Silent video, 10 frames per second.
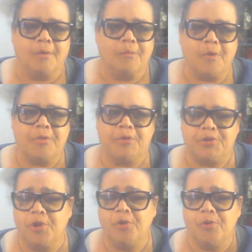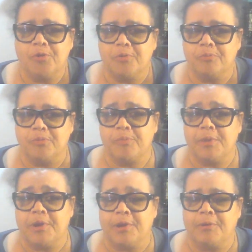well, the show
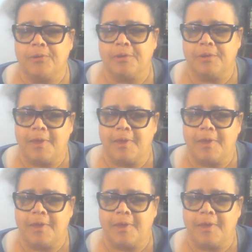premiered,